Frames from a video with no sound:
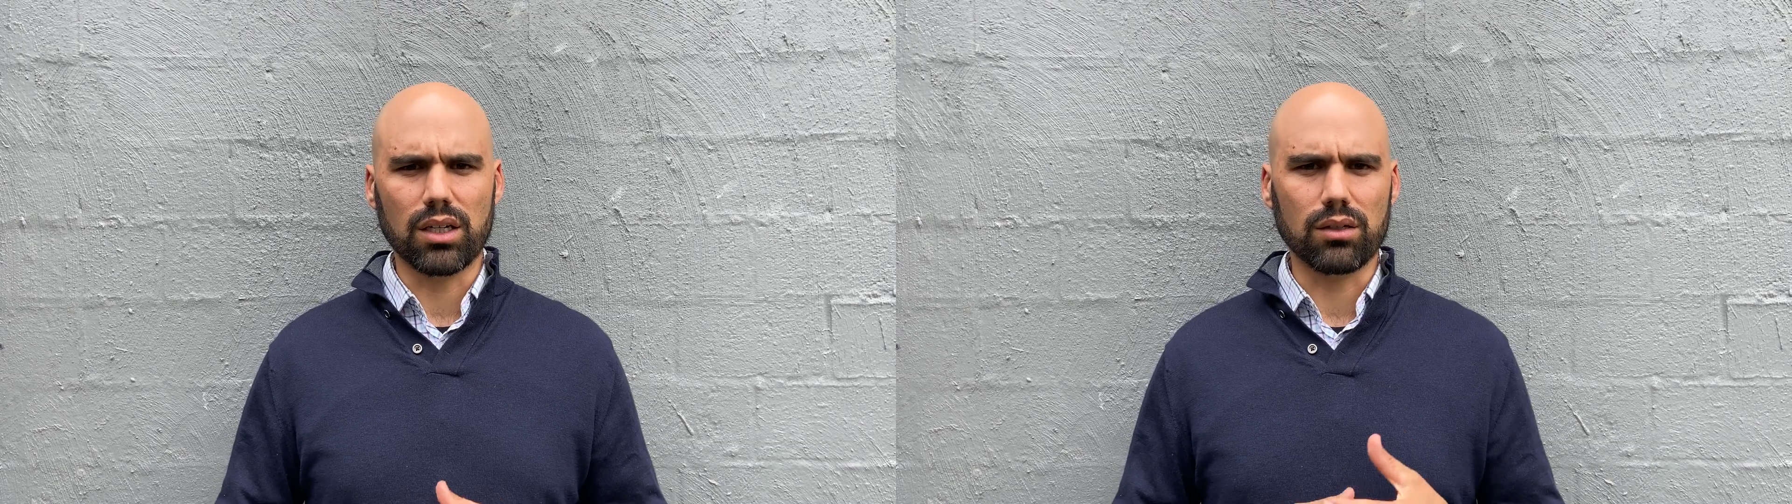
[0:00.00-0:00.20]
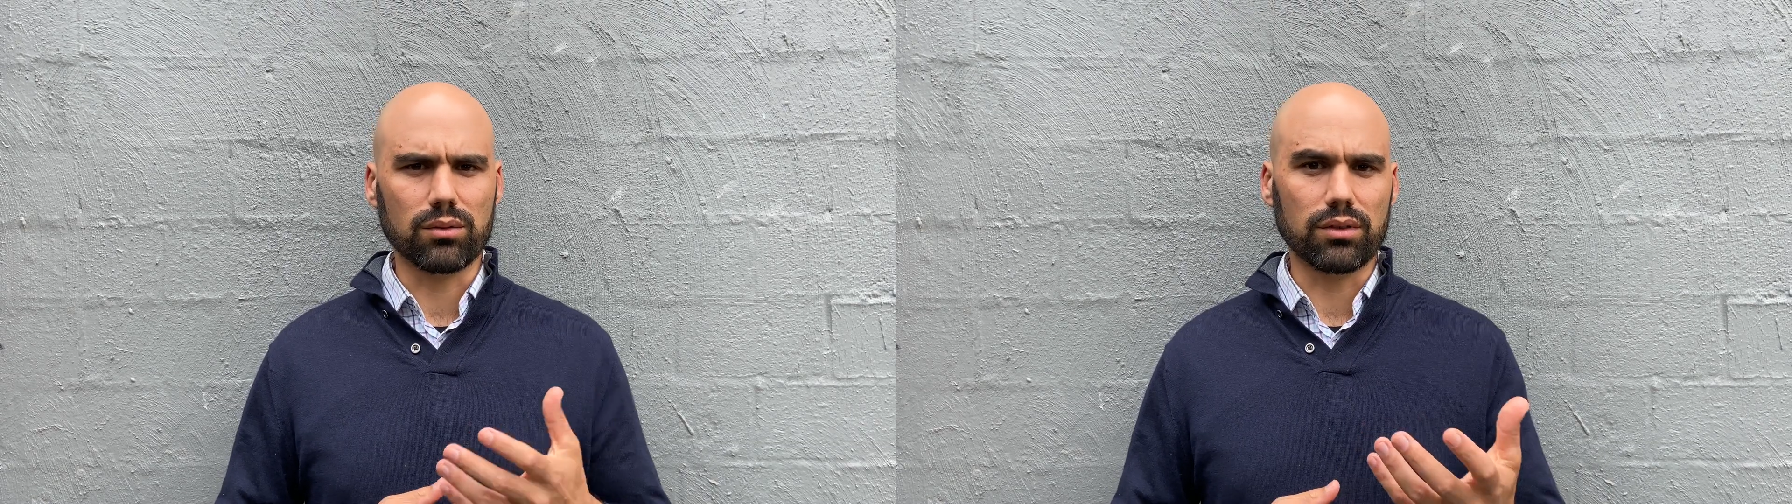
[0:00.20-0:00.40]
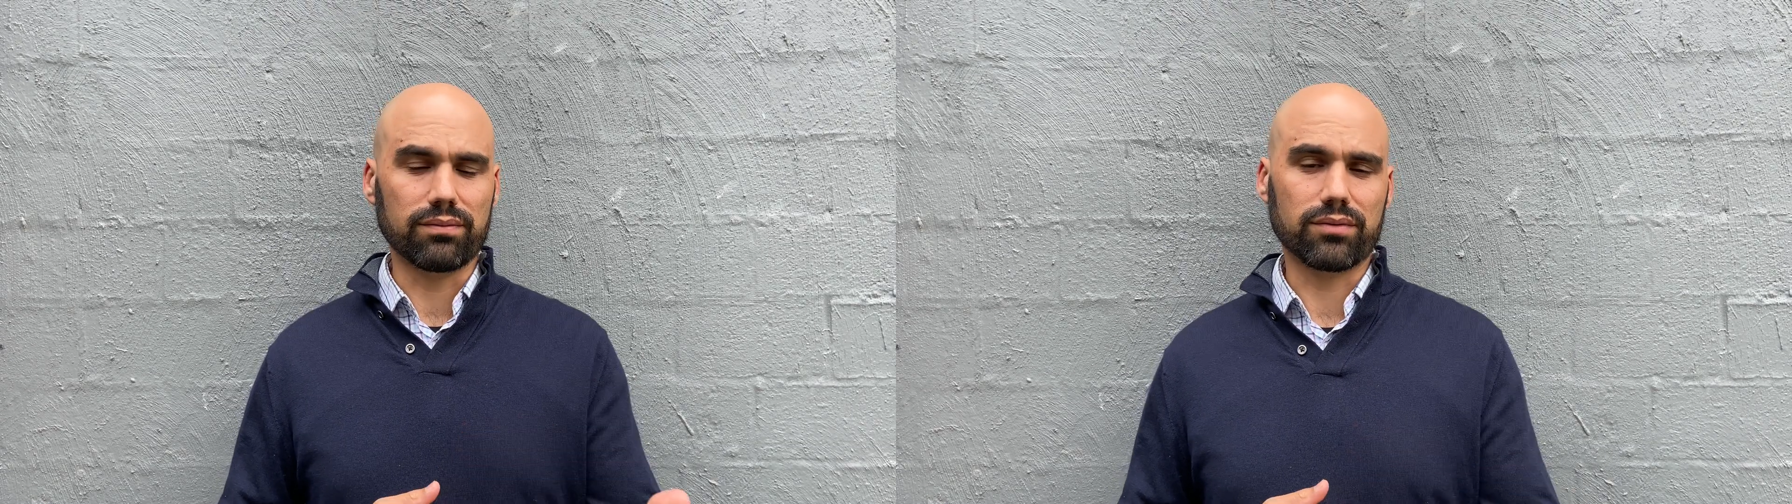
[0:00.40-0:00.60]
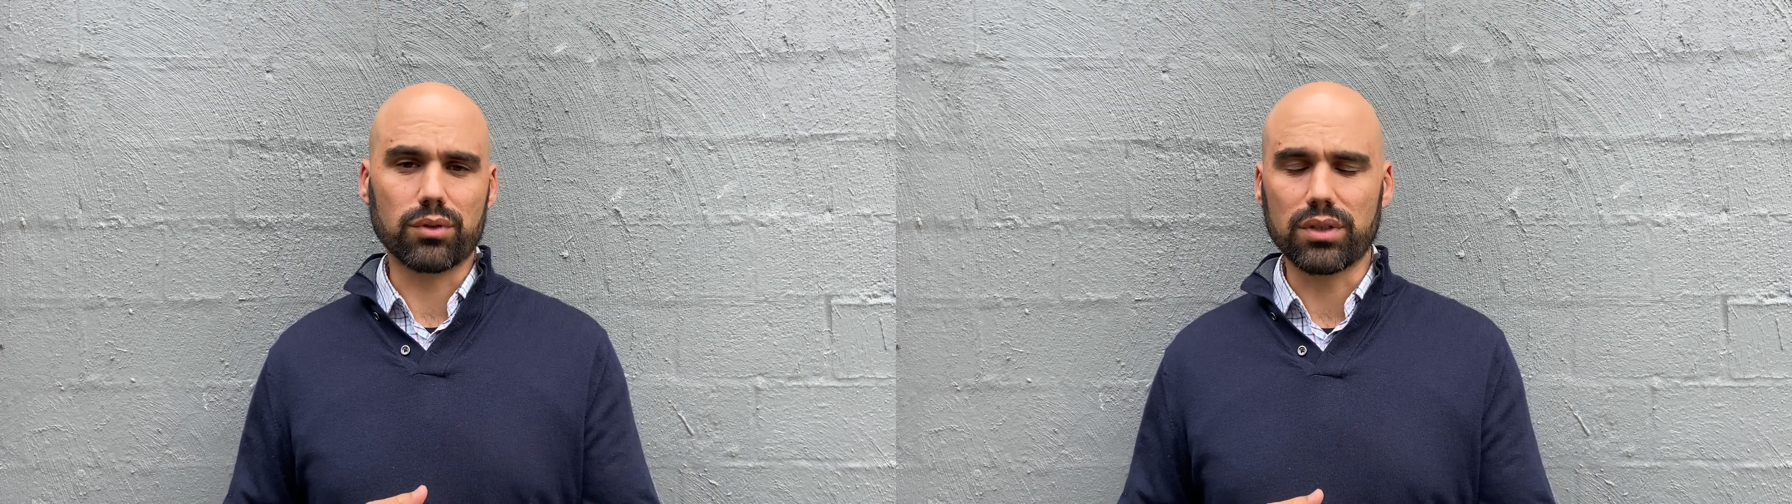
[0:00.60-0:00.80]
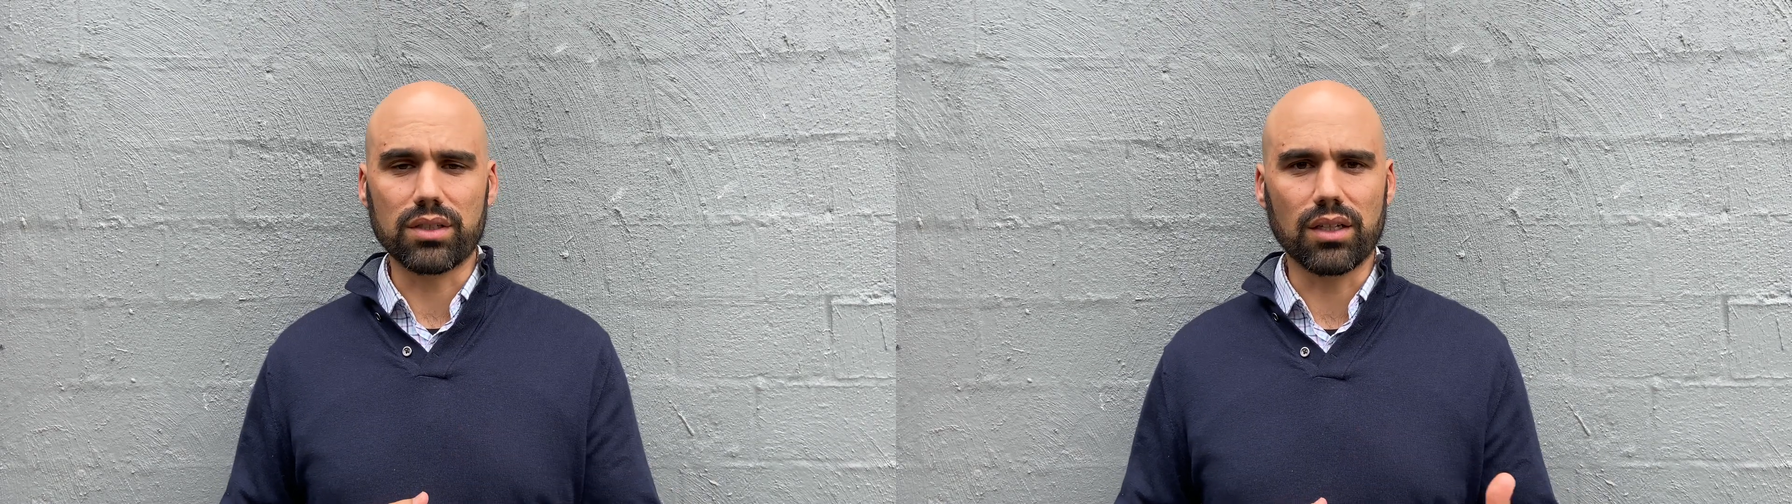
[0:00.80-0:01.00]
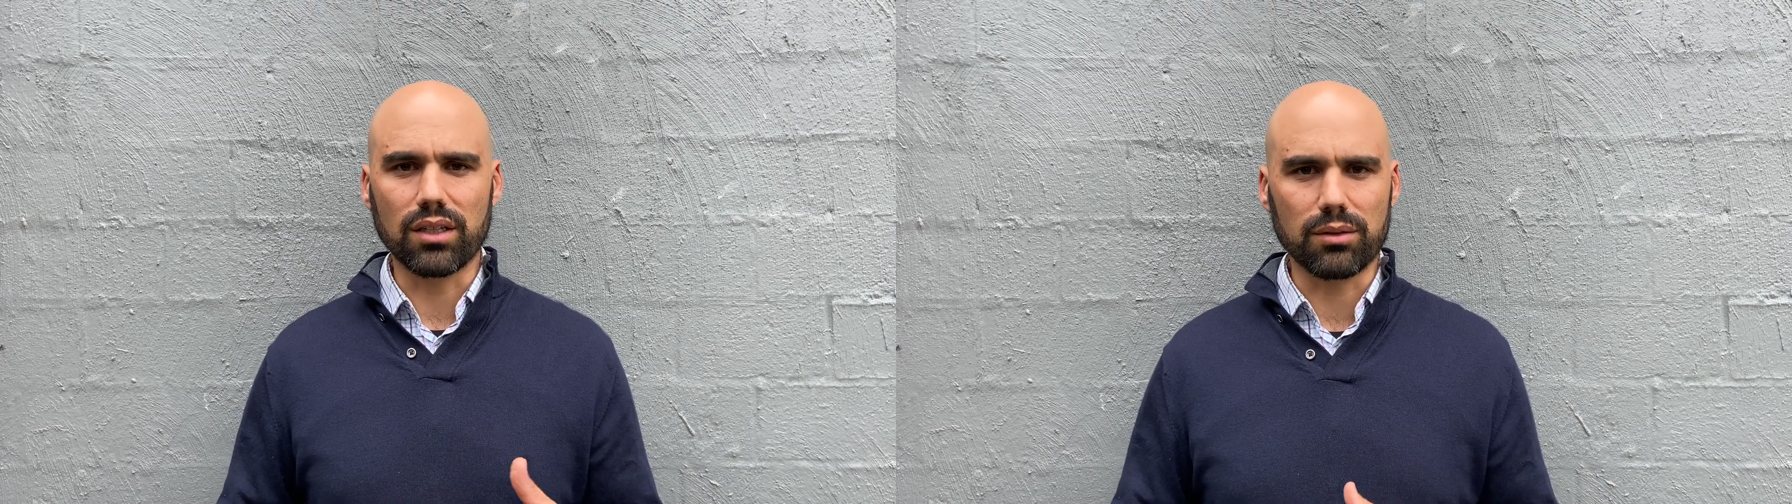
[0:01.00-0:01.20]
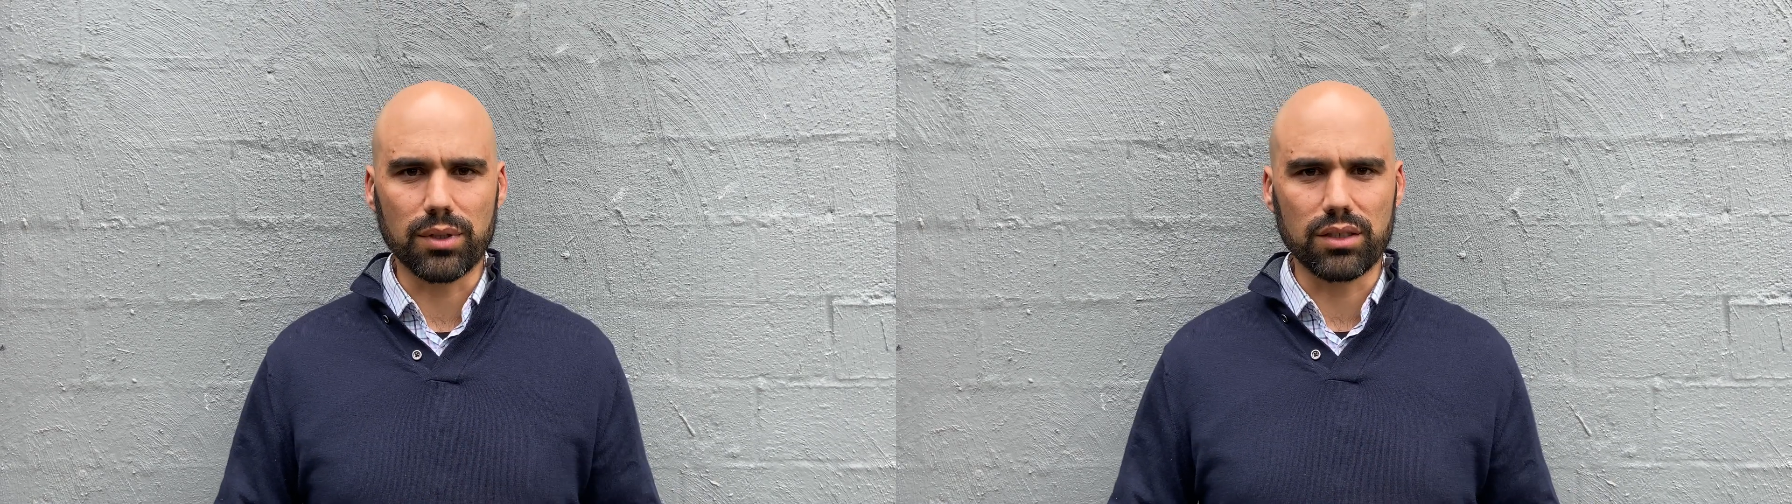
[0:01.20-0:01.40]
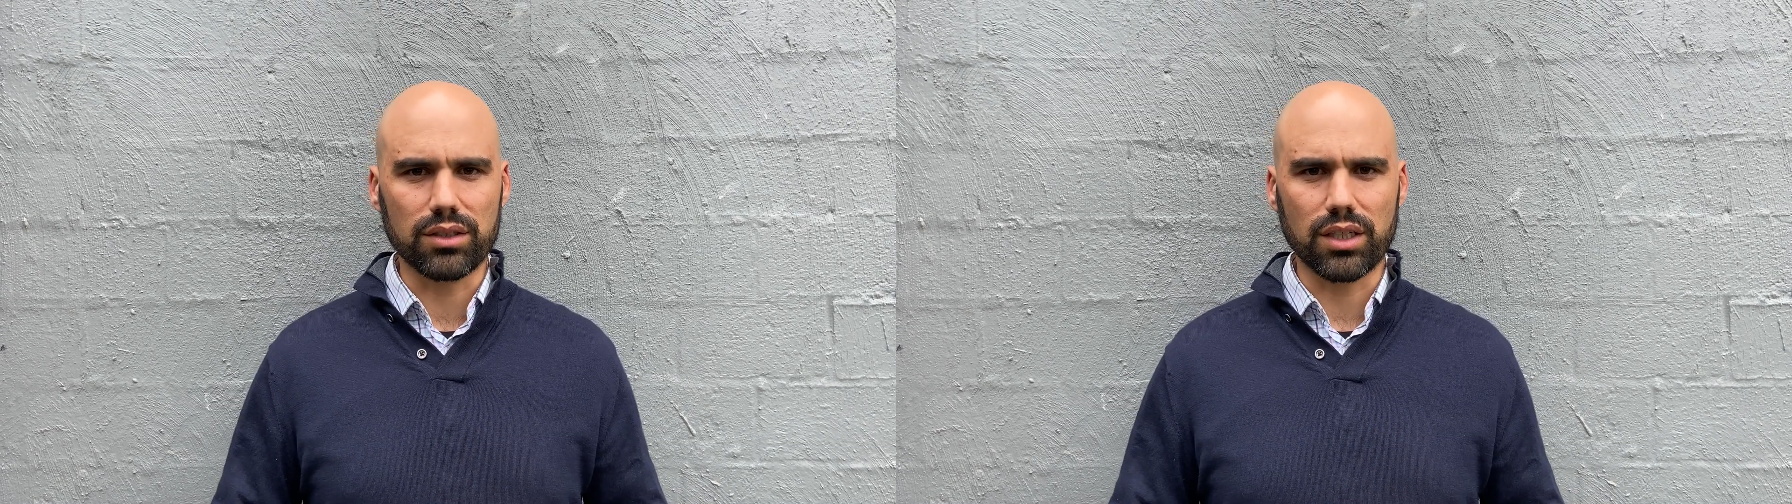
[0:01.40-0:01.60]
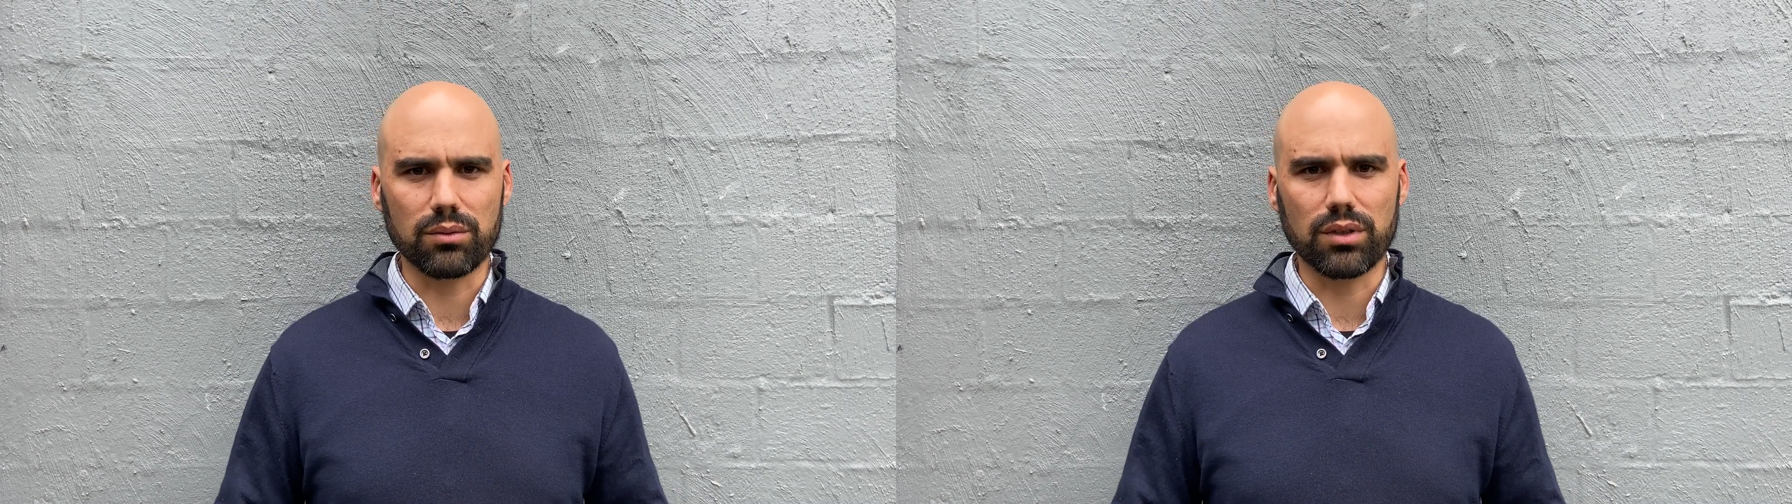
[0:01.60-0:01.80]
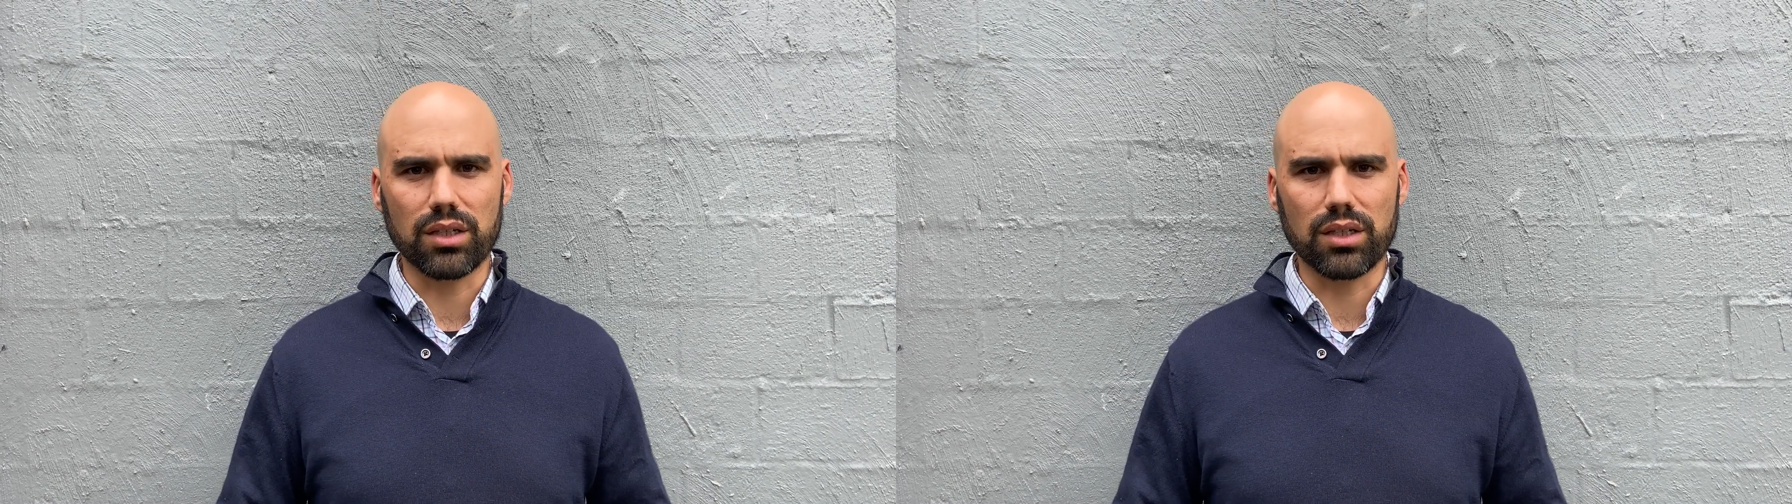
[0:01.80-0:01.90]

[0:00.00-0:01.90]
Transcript: We've coincidentally been chatting with